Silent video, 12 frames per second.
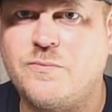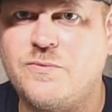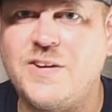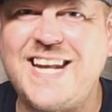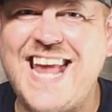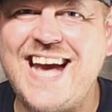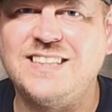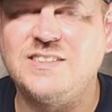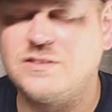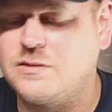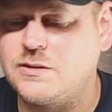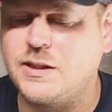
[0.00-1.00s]

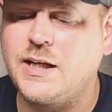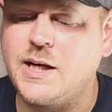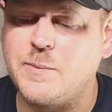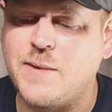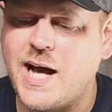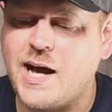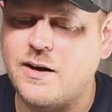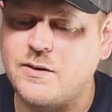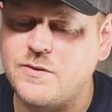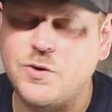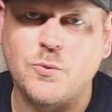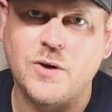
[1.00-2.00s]
finesse to get them out
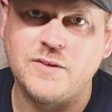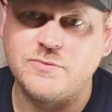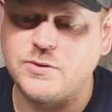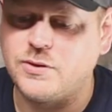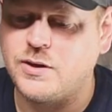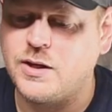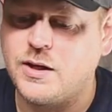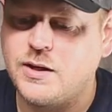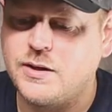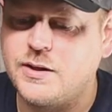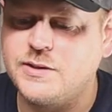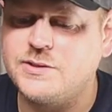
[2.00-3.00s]
of your rifle.
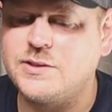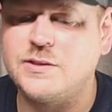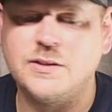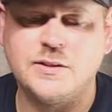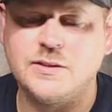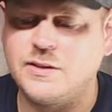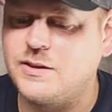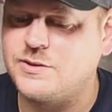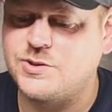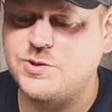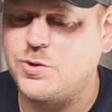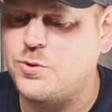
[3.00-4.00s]
This
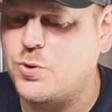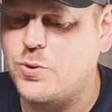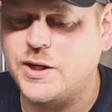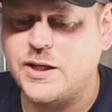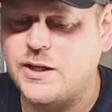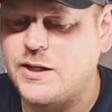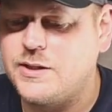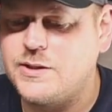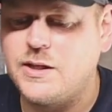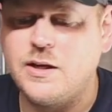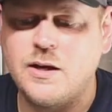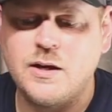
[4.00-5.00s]
is so quick and
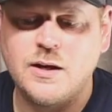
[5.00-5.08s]
easy.